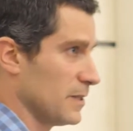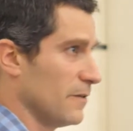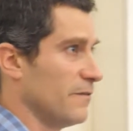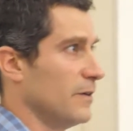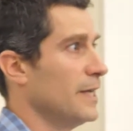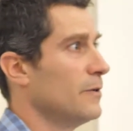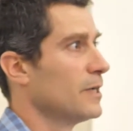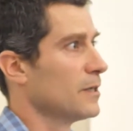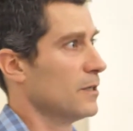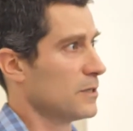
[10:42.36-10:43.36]
of
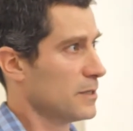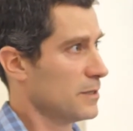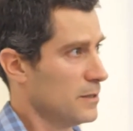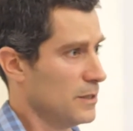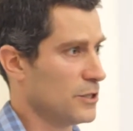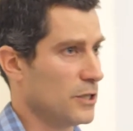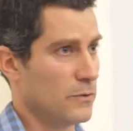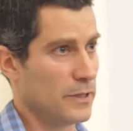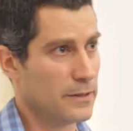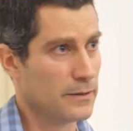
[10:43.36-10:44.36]
hearing loss
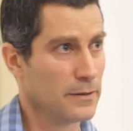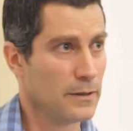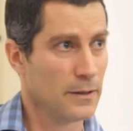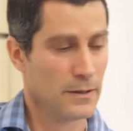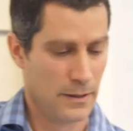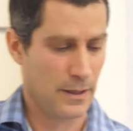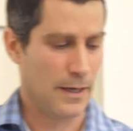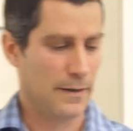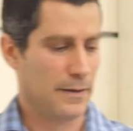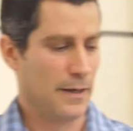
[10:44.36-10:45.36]
children
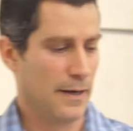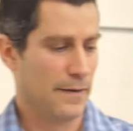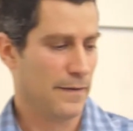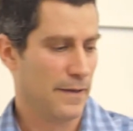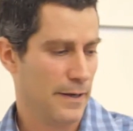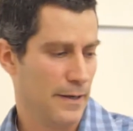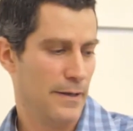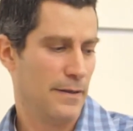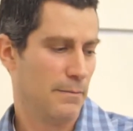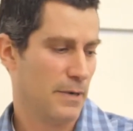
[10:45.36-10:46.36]
and
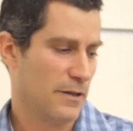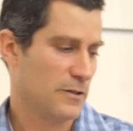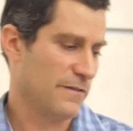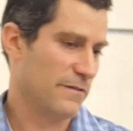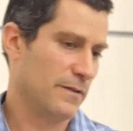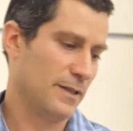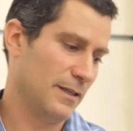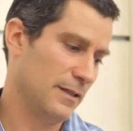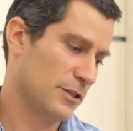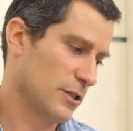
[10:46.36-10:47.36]
the mothers of
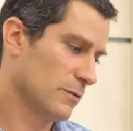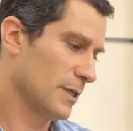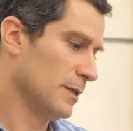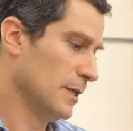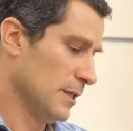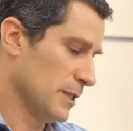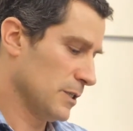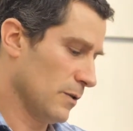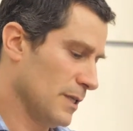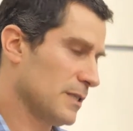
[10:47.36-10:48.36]
TD children.
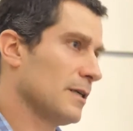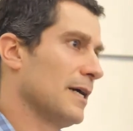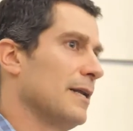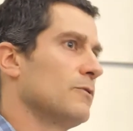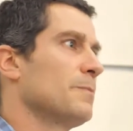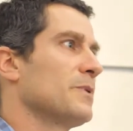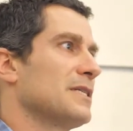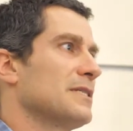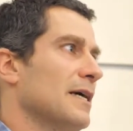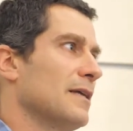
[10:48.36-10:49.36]
So this again
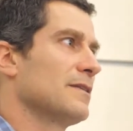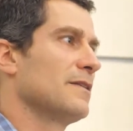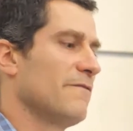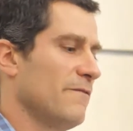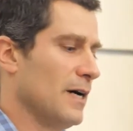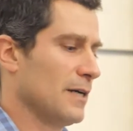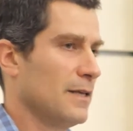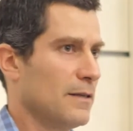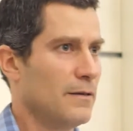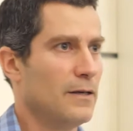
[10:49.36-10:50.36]
represents the fact
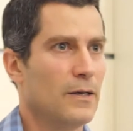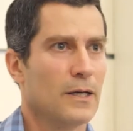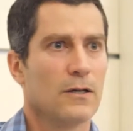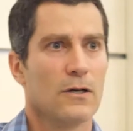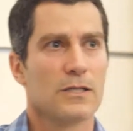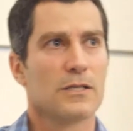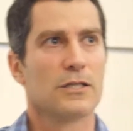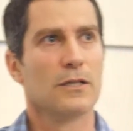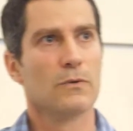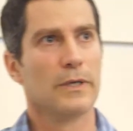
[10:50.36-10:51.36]
that hearing loss
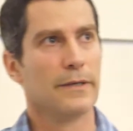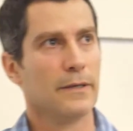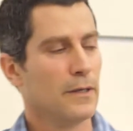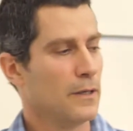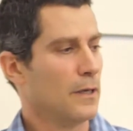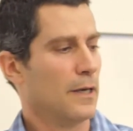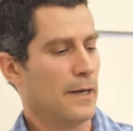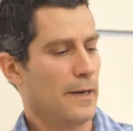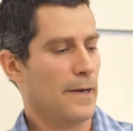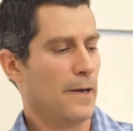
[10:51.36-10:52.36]
children
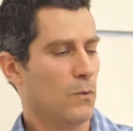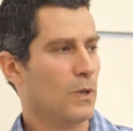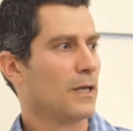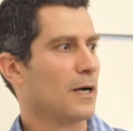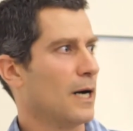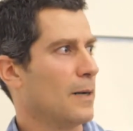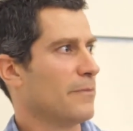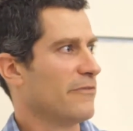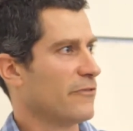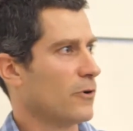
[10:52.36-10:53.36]
will
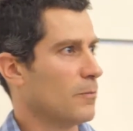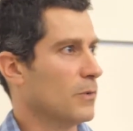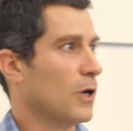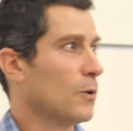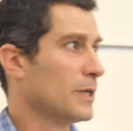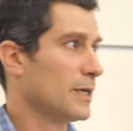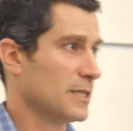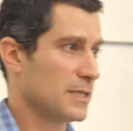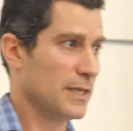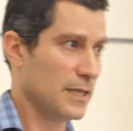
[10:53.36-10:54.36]
come from lower
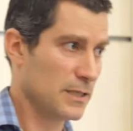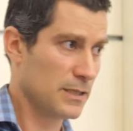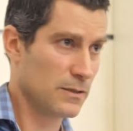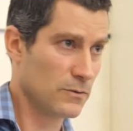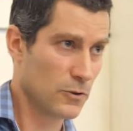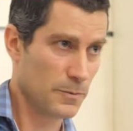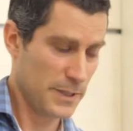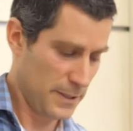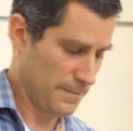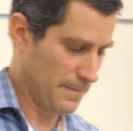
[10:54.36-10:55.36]
SES
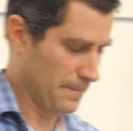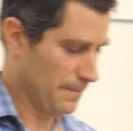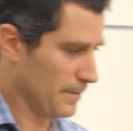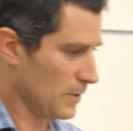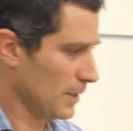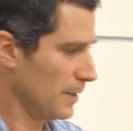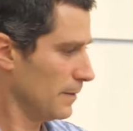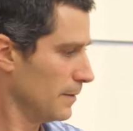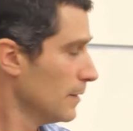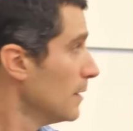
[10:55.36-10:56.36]
groups. Okay?
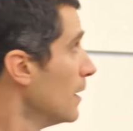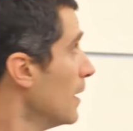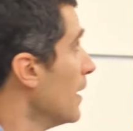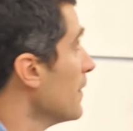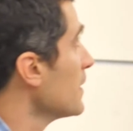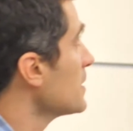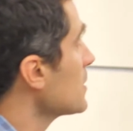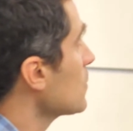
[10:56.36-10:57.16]
And this is